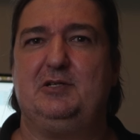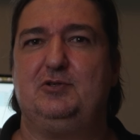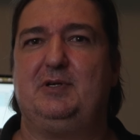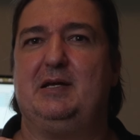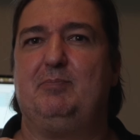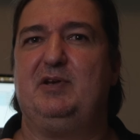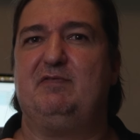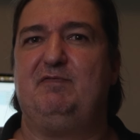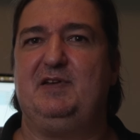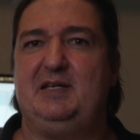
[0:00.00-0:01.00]
you do get a bit of
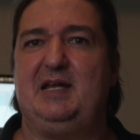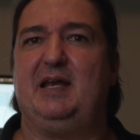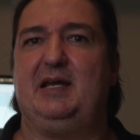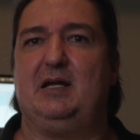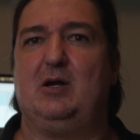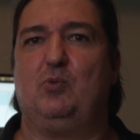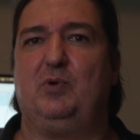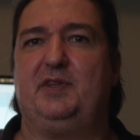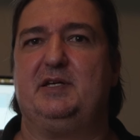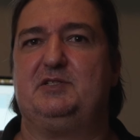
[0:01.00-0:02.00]
vignetting
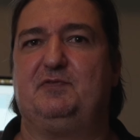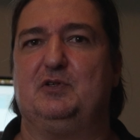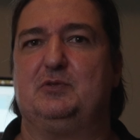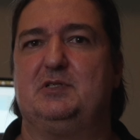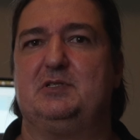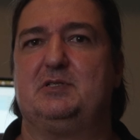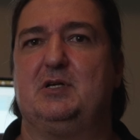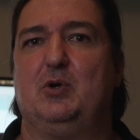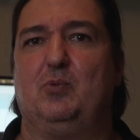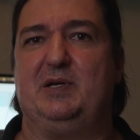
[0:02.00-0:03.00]
with these filters
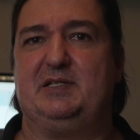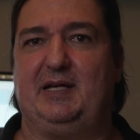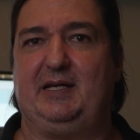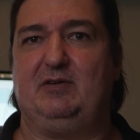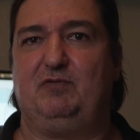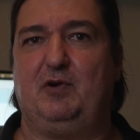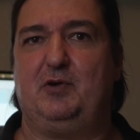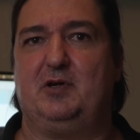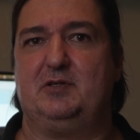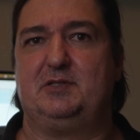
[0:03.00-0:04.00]
when taking
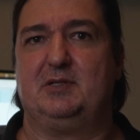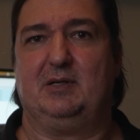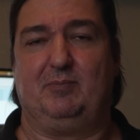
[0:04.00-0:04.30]
photos